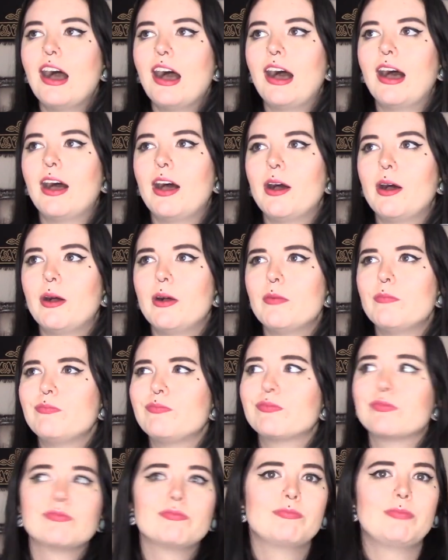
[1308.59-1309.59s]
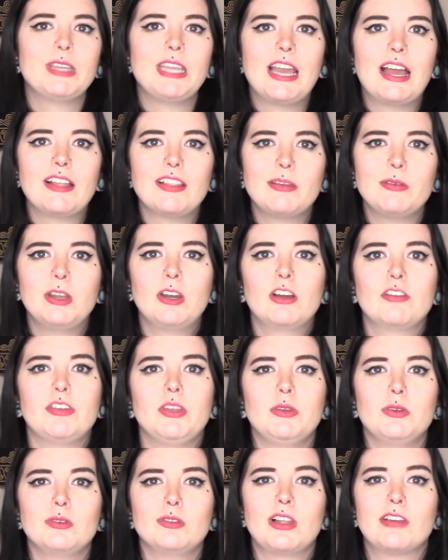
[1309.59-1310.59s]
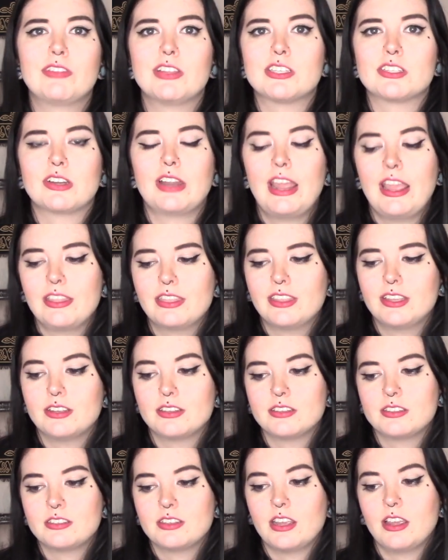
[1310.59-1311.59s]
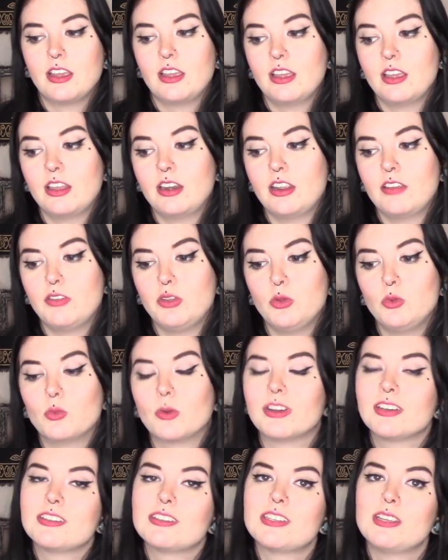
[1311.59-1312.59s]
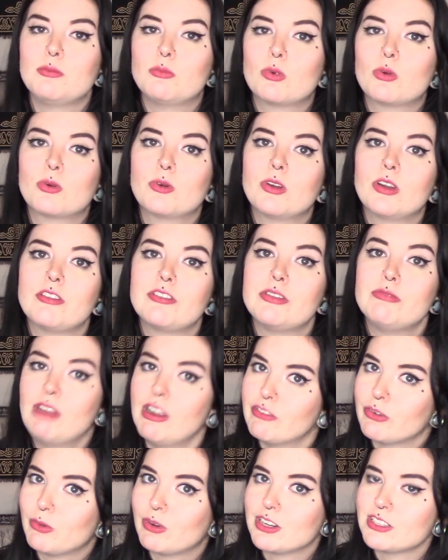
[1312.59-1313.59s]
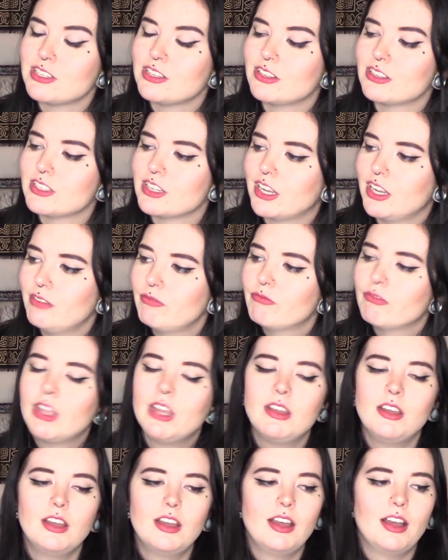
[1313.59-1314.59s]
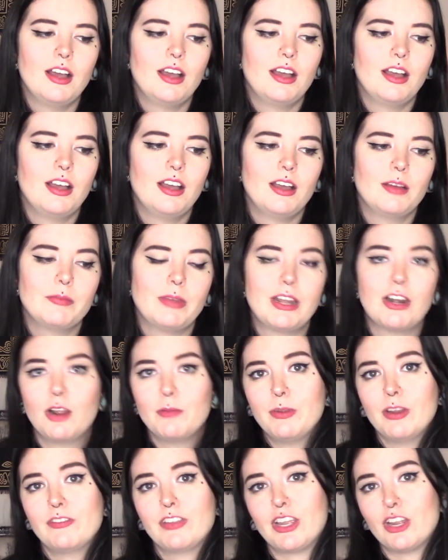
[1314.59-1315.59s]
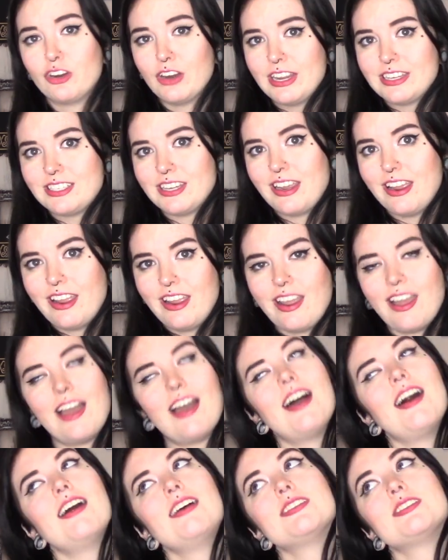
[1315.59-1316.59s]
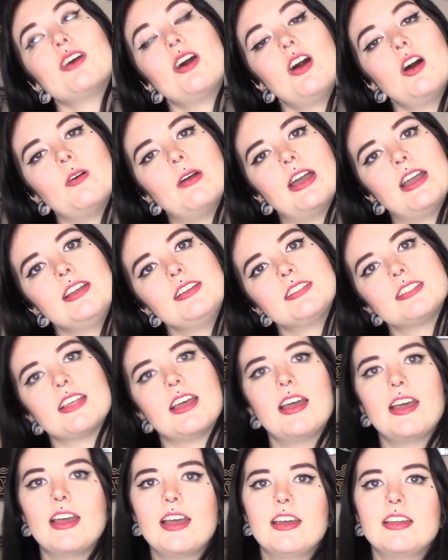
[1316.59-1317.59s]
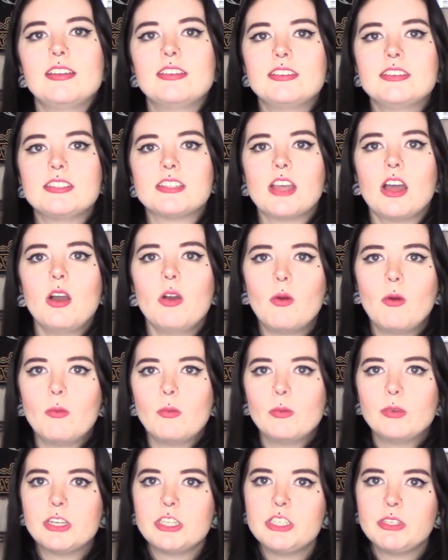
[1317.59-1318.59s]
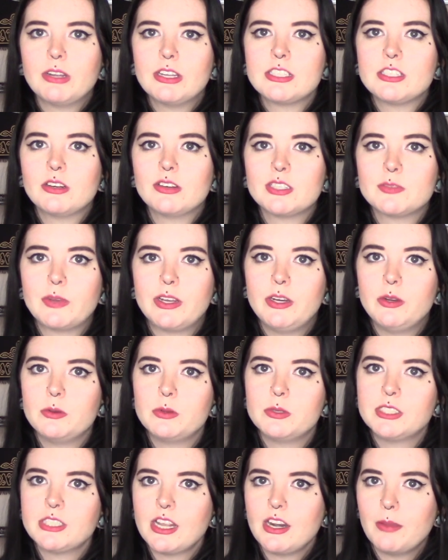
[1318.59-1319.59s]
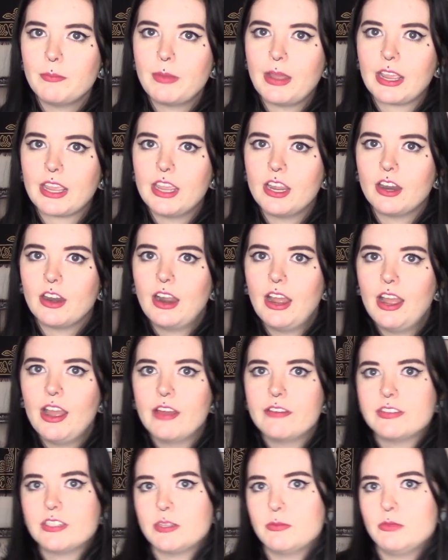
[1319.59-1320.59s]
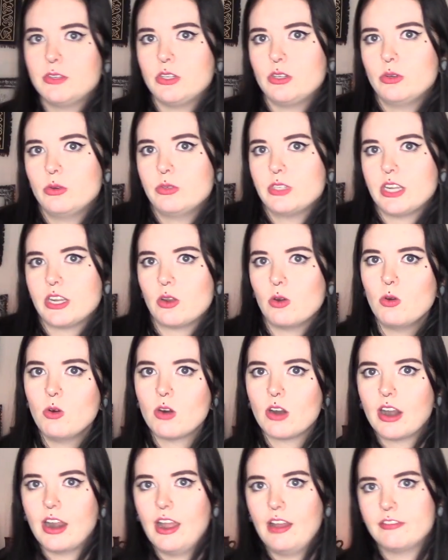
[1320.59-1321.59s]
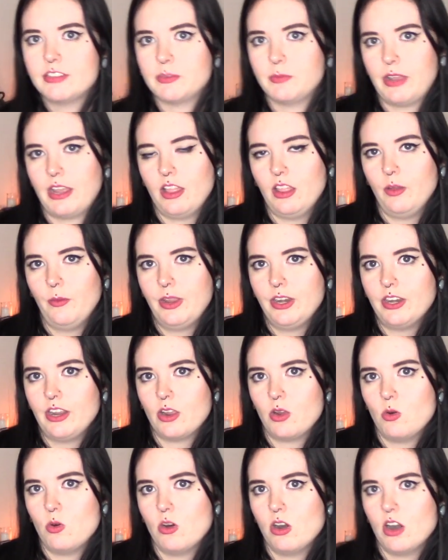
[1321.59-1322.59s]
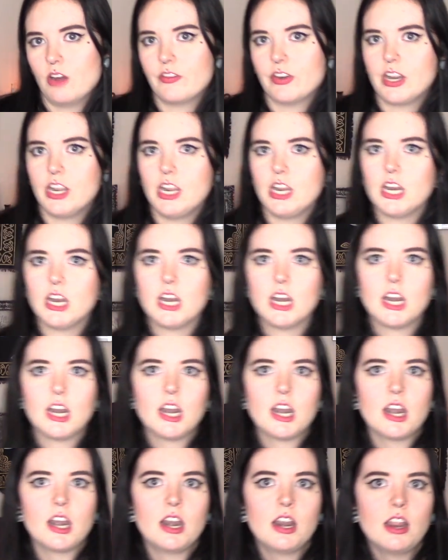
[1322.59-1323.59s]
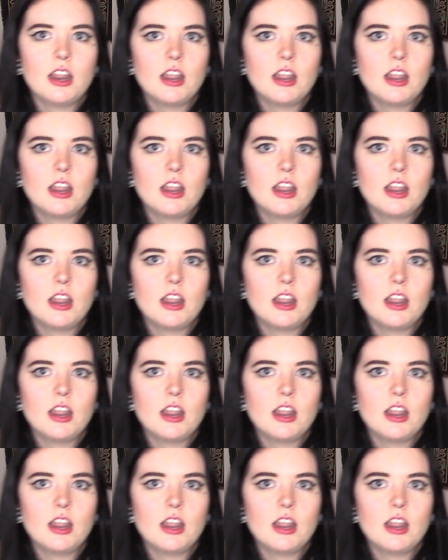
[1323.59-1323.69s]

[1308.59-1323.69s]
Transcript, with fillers: Um, but yeah, let me know if you love this or hate this, and if you want to see more or if you never want to see this again. Um, and I hope you're having a great day, as always. And oh, did you guys notice my new setup back here? I have some new decor. I have some Halloween decor over here.